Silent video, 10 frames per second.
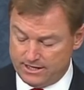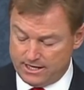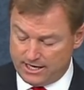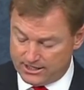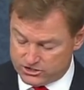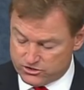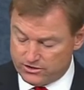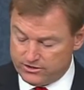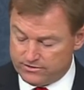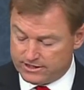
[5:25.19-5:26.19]
I assure
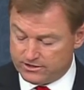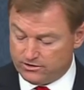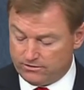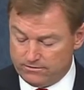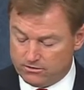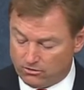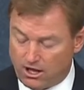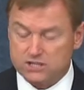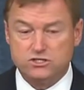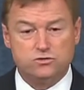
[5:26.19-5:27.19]
you that your
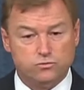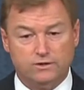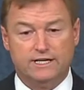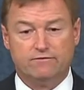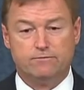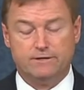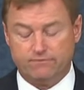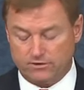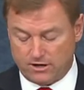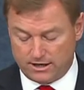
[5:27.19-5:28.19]
losses will never be
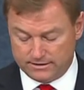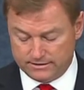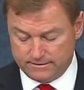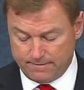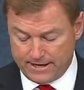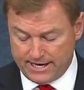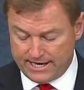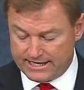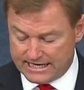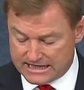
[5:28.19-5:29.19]
forgotten,
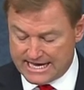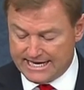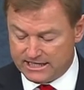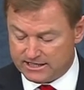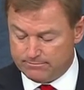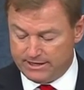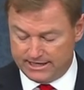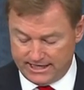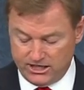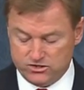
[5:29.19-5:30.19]
and I thank and
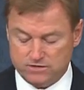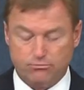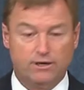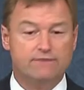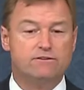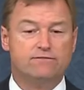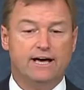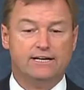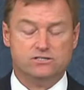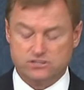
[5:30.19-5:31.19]
commend each of the brave
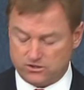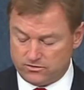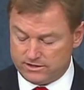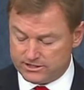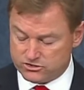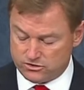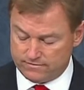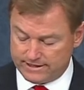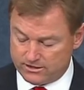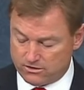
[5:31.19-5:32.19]
Nevadans currently
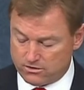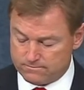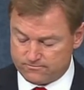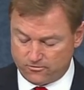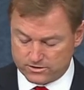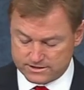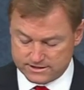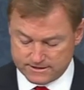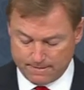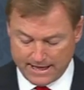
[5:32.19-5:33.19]
serving in our armed
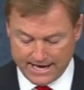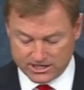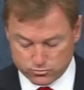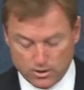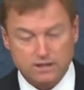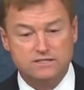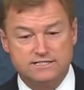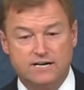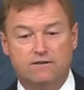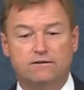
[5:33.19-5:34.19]
forces, as well
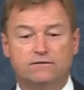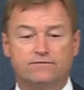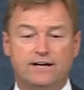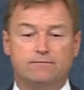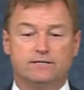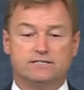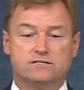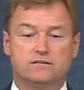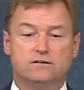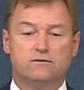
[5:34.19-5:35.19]
as their
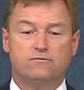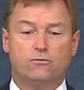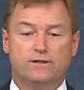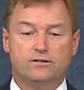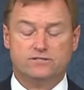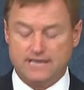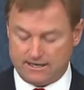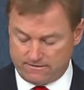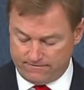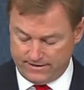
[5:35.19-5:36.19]
families, for their
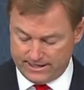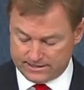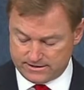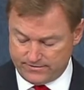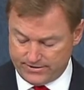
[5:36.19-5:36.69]
sacrifice.